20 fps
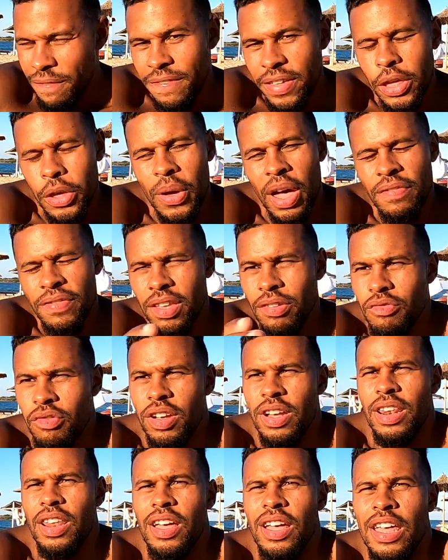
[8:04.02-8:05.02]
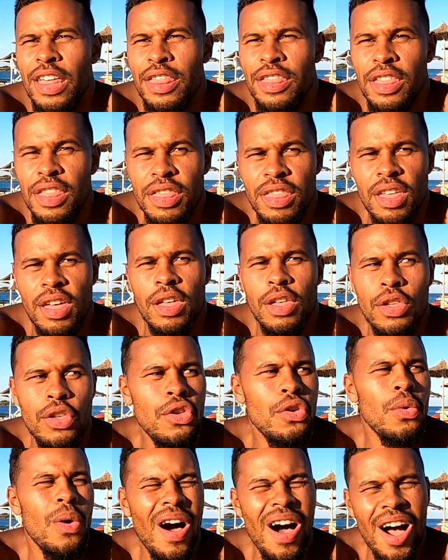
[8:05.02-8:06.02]
one thing you have to realize is that
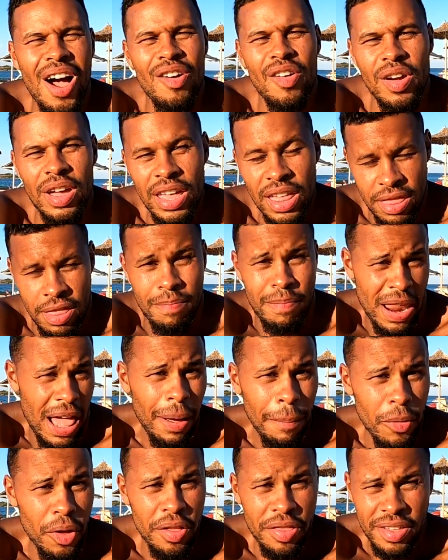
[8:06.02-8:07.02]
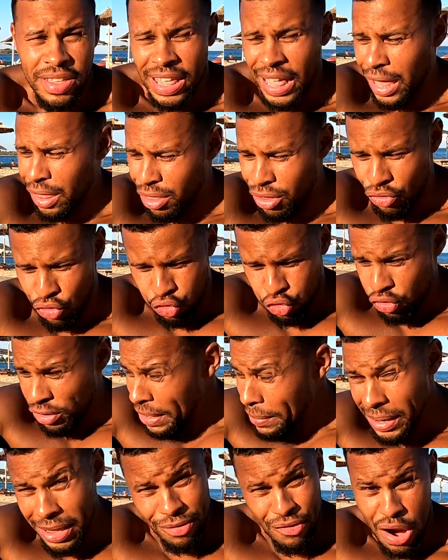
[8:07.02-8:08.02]
you are, as a black person, an
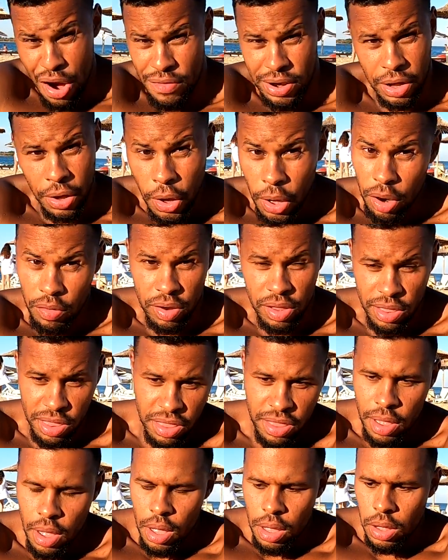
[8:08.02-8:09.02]
extremely rare occurrence.